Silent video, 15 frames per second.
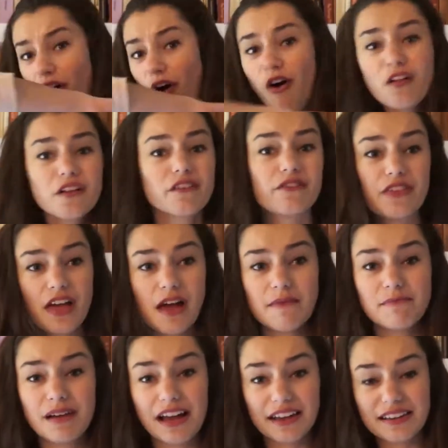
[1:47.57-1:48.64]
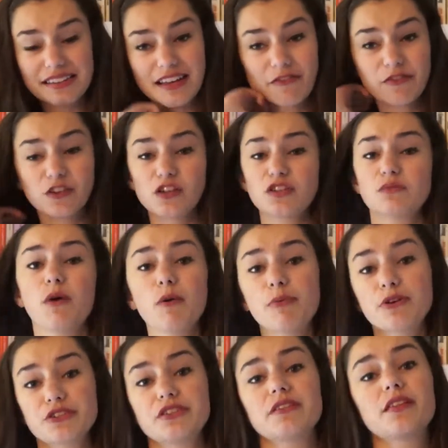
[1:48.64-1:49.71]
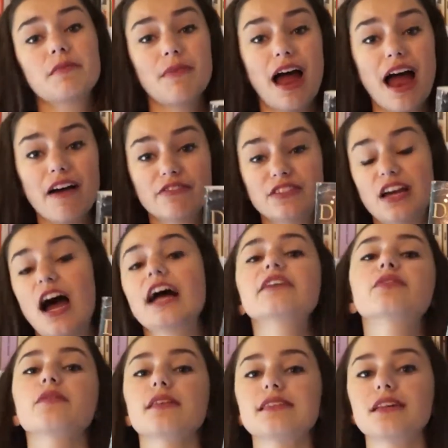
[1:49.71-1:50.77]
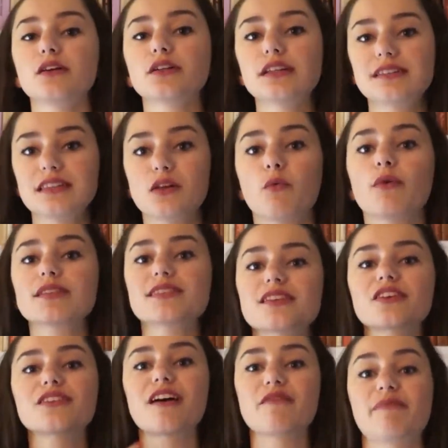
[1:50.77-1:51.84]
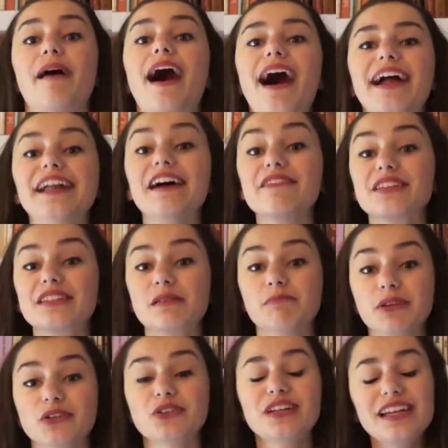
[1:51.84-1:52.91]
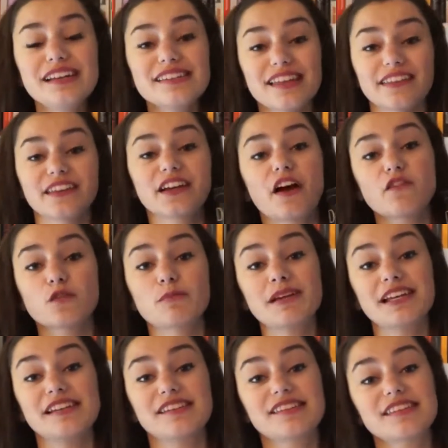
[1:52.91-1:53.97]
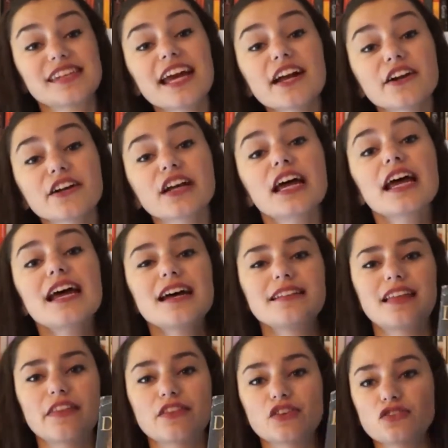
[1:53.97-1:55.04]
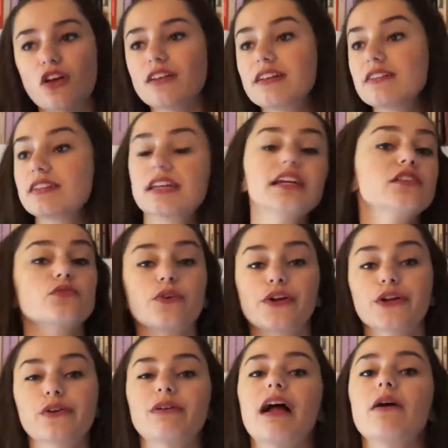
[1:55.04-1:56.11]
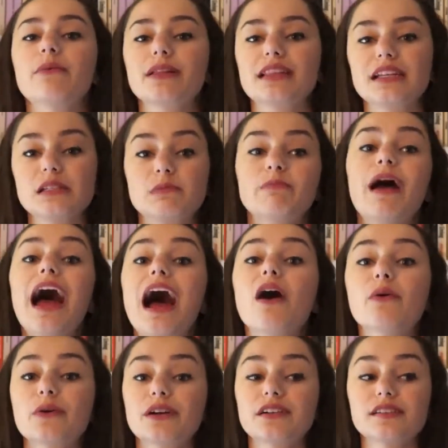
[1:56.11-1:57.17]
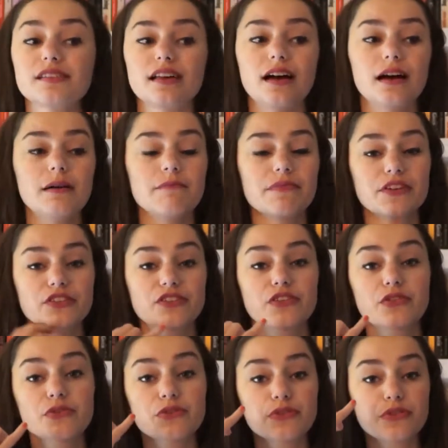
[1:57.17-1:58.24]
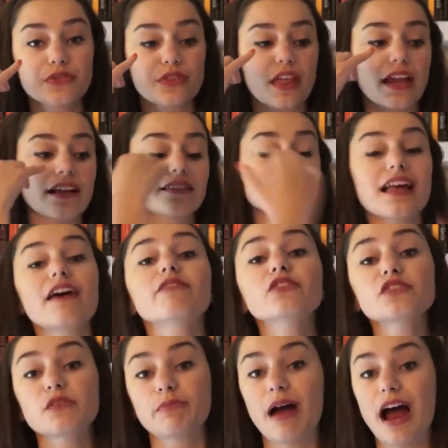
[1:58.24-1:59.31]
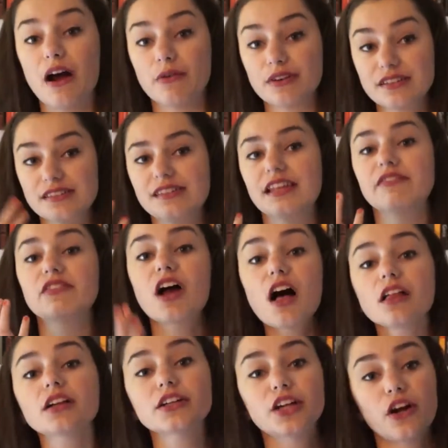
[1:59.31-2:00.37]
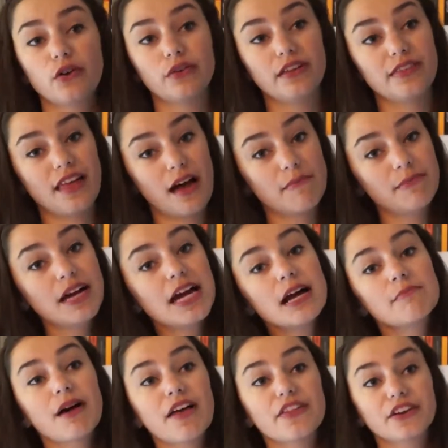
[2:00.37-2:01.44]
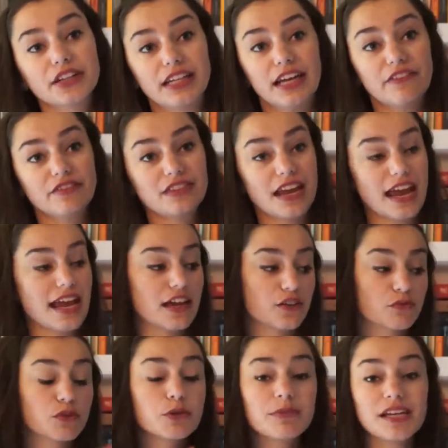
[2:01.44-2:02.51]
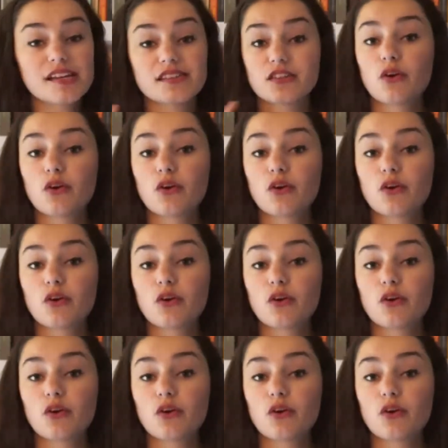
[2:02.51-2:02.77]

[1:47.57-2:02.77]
all of them, except for a small portion of them, have died from this illness, and the ones that are left behind have these abilities, and the government is scared that there's all these kids running around with these powers. There's like levels of powers, and they've color-coded them by their gift, and Ruby is an